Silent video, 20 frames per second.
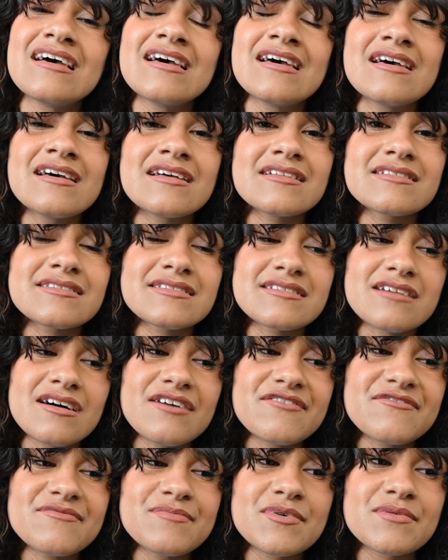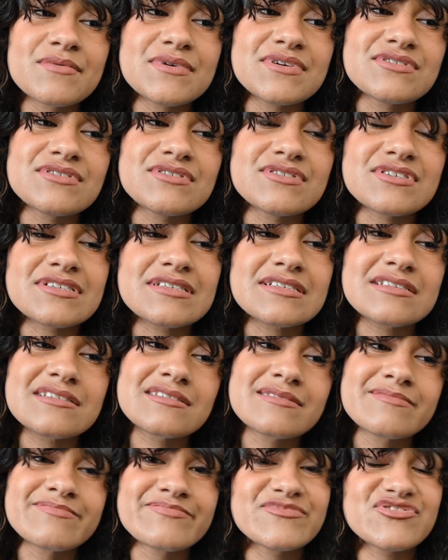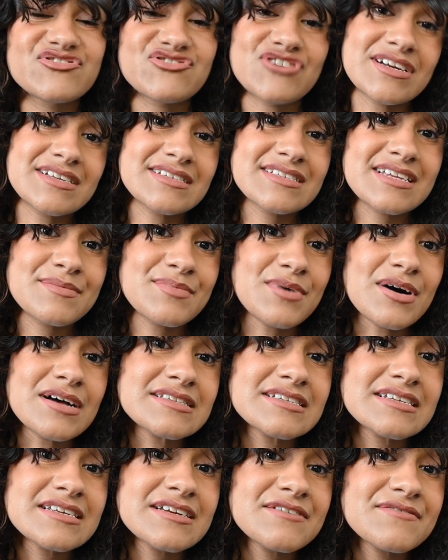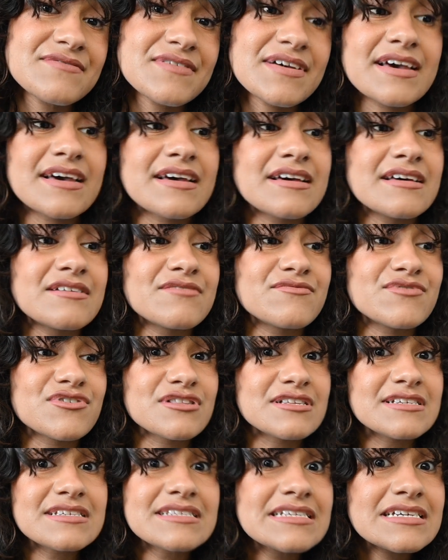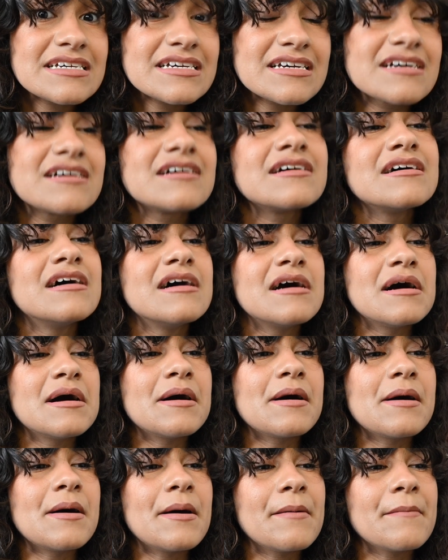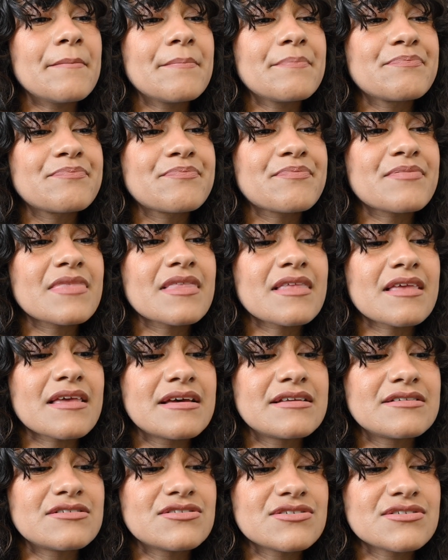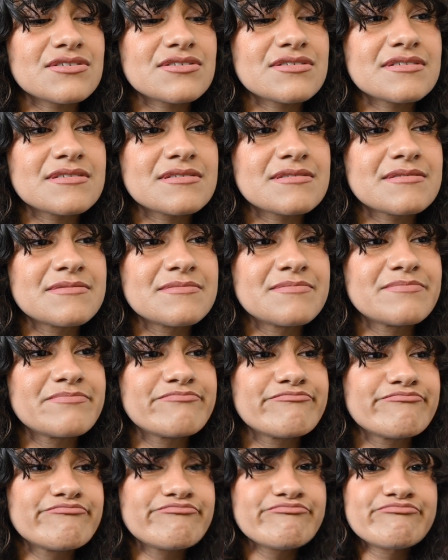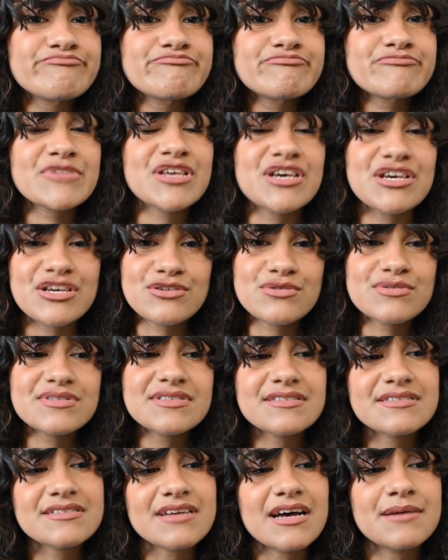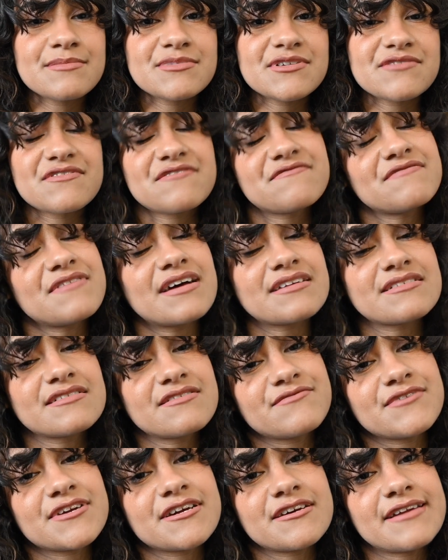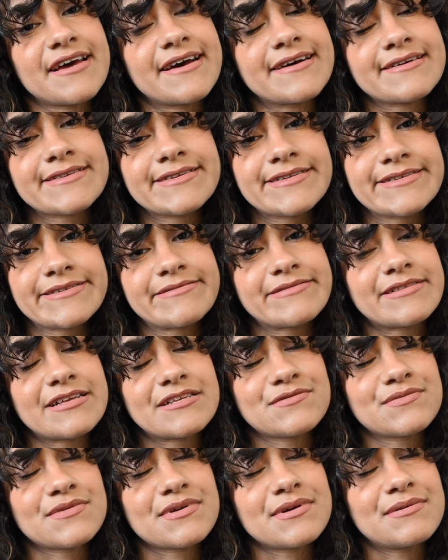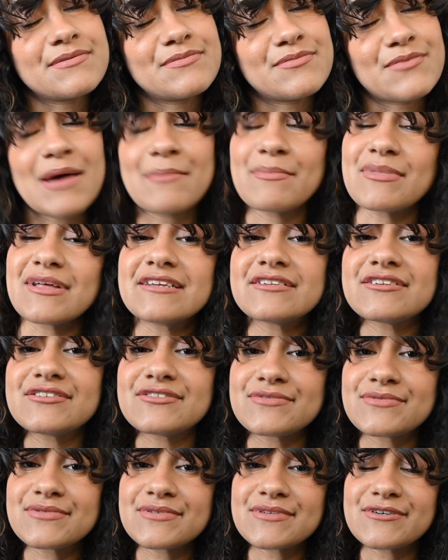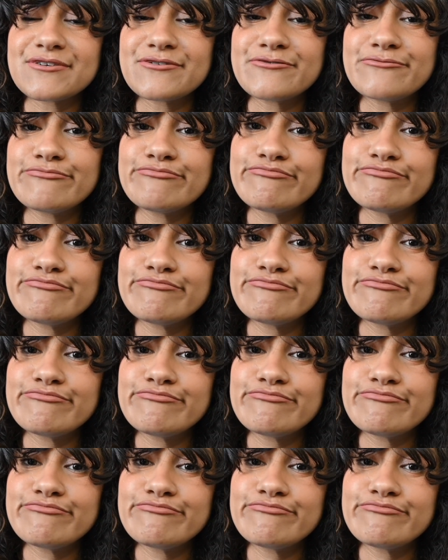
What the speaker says: It's tough, but we should just try to stay positive and realistic, and just use this time to reflect and reconnect. And that's what I plan to do. So